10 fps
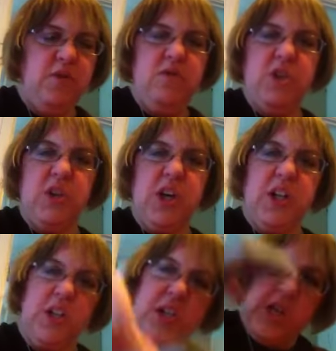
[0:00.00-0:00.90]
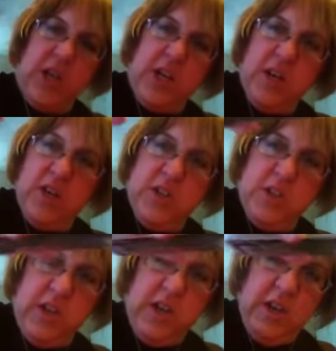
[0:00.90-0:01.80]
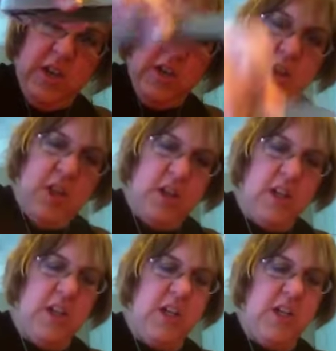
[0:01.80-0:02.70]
do is you cut the deck. See, cut the